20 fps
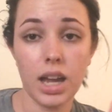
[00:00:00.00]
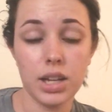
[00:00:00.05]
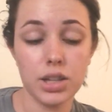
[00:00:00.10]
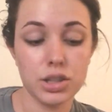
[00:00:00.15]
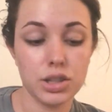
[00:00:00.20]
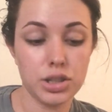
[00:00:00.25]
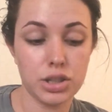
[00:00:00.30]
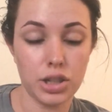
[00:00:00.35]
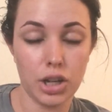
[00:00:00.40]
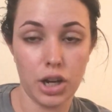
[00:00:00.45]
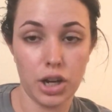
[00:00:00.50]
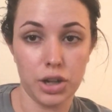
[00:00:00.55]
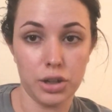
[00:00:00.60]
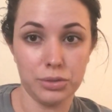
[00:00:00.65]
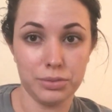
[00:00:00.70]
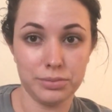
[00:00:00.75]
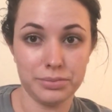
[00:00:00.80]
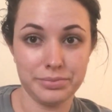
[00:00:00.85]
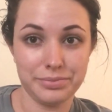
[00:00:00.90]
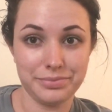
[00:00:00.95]

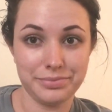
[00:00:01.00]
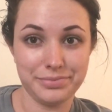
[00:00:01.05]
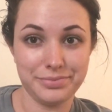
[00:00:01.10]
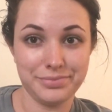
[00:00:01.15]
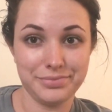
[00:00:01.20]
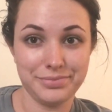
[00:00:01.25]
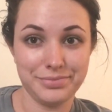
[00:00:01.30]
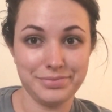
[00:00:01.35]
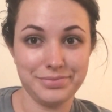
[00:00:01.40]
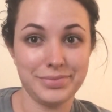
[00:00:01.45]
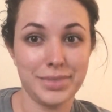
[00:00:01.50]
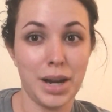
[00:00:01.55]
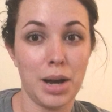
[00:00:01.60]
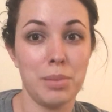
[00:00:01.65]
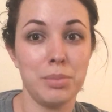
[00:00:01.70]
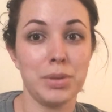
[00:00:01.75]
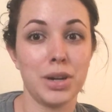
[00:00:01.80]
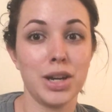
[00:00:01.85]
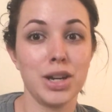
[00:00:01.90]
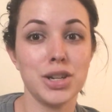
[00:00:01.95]
So
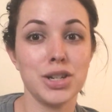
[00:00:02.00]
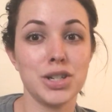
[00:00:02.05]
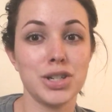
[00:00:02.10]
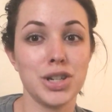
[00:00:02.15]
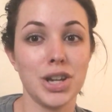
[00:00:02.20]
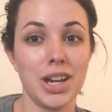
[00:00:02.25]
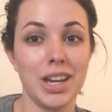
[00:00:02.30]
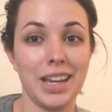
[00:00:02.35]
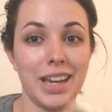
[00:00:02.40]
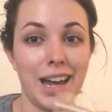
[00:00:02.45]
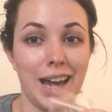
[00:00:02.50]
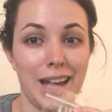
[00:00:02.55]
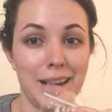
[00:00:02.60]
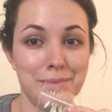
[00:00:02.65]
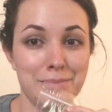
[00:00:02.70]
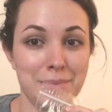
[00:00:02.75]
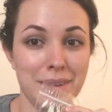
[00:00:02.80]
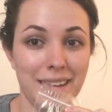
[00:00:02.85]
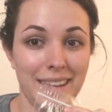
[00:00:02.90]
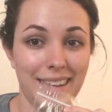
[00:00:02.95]
I'm going to show you how to
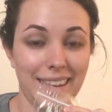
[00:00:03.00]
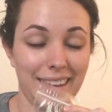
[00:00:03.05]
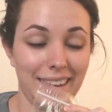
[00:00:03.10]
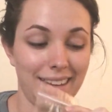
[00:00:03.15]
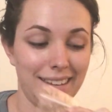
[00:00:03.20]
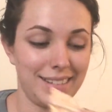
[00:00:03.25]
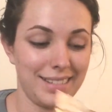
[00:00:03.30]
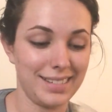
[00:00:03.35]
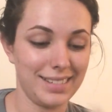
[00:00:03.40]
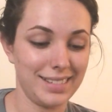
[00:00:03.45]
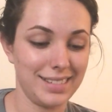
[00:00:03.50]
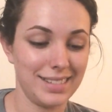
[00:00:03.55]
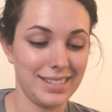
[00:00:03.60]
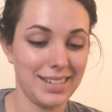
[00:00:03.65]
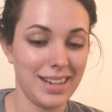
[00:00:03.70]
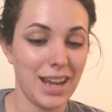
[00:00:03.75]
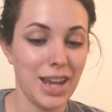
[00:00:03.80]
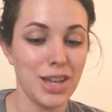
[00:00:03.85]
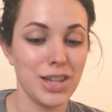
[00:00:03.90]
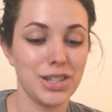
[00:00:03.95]
make it.
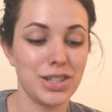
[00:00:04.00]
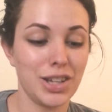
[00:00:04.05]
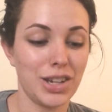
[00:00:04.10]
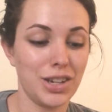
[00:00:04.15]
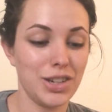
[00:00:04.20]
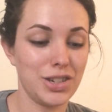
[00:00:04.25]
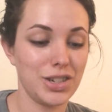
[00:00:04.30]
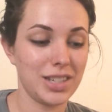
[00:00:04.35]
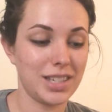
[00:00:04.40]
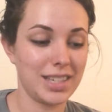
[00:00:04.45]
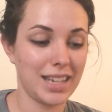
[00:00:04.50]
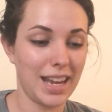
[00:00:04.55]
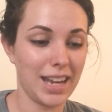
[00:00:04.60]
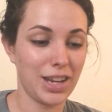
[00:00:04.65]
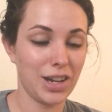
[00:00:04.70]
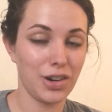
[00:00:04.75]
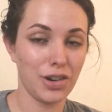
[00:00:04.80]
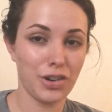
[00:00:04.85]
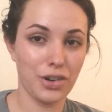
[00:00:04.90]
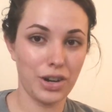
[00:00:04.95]
So you just
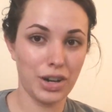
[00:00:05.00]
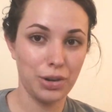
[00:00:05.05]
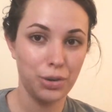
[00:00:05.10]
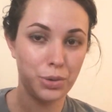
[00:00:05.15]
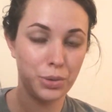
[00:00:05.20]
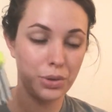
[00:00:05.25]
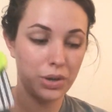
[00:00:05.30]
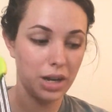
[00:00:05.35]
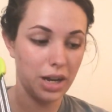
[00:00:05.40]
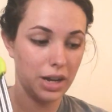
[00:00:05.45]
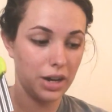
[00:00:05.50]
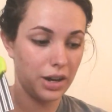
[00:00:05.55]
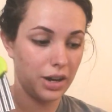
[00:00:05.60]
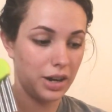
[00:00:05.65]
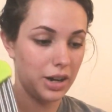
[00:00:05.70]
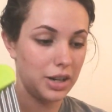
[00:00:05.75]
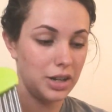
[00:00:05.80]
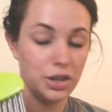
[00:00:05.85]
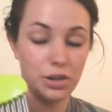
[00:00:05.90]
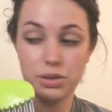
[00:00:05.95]
take your crinkle
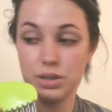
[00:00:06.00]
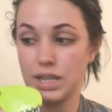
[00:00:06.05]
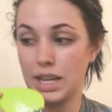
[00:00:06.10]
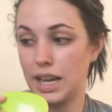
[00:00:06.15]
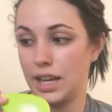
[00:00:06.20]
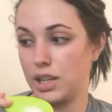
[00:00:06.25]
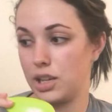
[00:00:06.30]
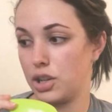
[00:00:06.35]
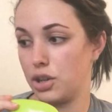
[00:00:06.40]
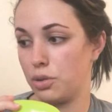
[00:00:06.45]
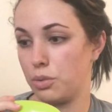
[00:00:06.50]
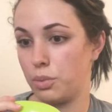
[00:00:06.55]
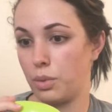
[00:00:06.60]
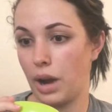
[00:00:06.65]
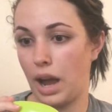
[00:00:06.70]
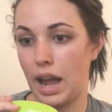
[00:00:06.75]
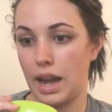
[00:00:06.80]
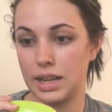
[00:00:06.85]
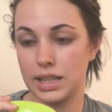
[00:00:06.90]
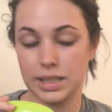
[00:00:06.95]
cutter and you take your
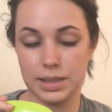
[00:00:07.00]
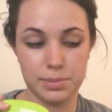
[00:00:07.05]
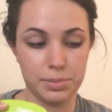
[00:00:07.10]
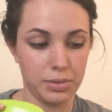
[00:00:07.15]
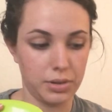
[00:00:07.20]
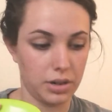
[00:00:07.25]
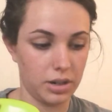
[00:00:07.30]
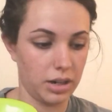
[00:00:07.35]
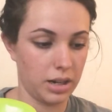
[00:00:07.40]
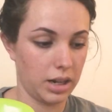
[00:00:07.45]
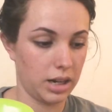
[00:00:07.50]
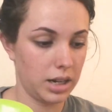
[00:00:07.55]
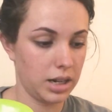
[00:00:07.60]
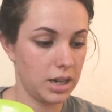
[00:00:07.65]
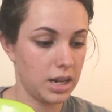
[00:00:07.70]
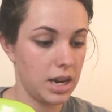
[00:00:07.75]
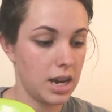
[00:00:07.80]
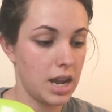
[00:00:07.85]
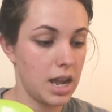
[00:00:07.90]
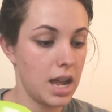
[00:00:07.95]
wax bar
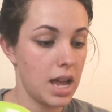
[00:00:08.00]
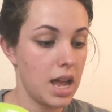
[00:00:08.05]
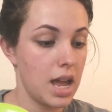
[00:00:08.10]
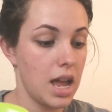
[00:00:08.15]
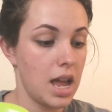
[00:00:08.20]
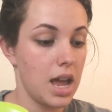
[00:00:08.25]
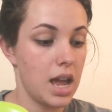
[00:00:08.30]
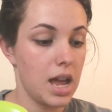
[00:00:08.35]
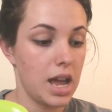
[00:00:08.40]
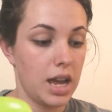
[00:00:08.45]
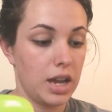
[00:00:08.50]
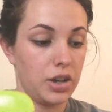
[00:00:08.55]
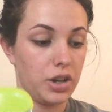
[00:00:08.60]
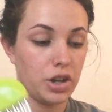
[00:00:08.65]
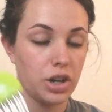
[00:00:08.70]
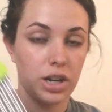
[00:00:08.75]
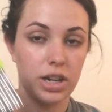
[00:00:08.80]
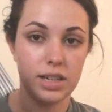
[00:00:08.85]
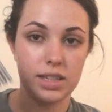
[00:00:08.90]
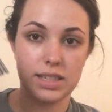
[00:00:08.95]
and
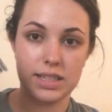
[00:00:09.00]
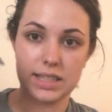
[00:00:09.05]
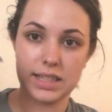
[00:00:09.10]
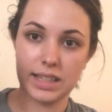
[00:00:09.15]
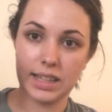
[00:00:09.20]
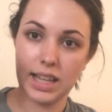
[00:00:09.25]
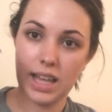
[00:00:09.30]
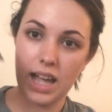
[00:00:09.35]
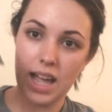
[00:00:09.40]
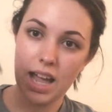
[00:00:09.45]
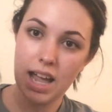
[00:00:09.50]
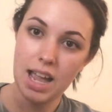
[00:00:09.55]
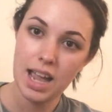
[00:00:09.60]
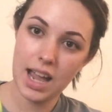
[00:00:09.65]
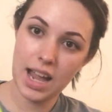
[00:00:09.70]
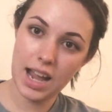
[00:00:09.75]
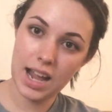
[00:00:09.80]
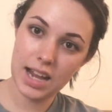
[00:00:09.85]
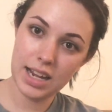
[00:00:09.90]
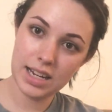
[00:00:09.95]
you're going to
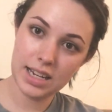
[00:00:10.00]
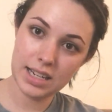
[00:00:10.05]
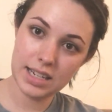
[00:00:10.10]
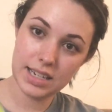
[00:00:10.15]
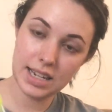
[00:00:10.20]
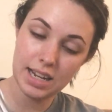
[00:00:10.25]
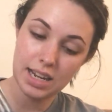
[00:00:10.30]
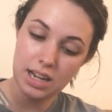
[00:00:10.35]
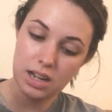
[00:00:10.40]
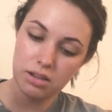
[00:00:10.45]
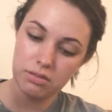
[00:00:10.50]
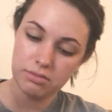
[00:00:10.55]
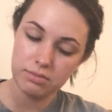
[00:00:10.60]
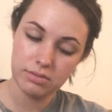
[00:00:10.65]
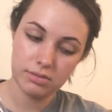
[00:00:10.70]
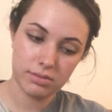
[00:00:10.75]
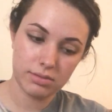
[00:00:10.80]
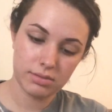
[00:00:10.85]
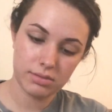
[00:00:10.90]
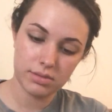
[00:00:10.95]
slide it down.
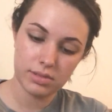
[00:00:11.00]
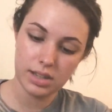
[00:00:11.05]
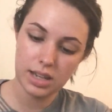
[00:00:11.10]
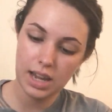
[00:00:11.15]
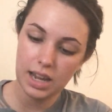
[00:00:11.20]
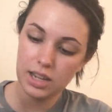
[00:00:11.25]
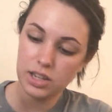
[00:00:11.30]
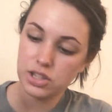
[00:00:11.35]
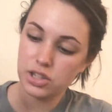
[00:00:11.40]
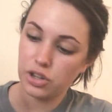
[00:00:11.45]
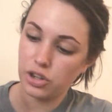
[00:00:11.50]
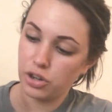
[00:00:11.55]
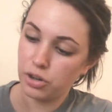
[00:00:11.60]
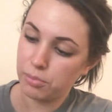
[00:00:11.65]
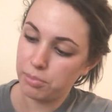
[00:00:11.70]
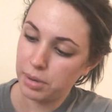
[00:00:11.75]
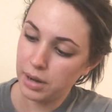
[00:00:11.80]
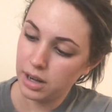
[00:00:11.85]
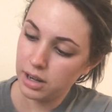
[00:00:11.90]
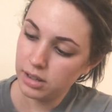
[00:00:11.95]
Okay, so you're
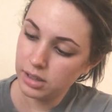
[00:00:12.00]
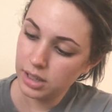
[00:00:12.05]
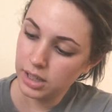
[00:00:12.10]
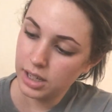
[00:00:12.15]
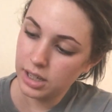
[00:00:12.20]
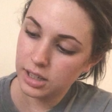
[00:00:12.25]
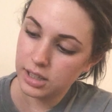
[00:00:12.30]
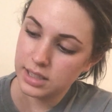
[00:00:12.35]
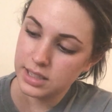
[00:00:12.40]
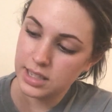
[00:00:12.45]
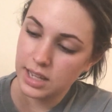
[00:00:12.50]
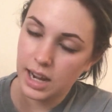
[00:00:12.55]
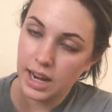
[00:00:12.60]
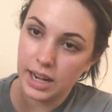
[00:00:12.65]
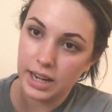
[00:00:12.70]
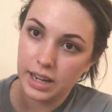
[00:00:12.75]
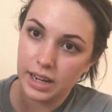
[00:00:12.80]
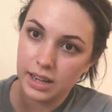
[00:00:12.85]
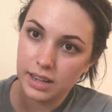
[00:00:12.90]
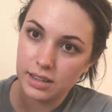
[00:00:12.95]
barely going to
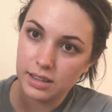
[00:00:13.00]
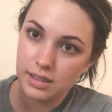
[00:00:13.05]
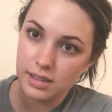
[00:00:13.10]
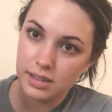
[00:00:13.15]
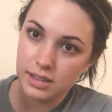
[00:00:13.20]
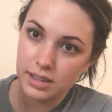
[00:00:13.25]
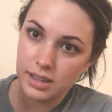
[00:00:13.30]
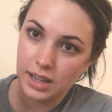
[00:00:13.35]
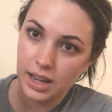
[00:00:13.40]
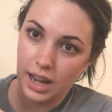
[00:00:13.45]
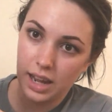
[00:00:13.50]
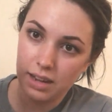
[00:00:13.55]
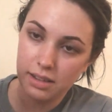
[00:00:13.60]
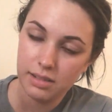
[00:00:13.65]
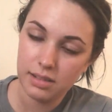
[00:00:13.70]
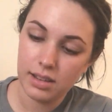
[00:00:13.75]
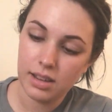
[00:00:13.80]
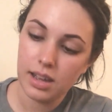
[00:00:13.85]
slide it. Okay,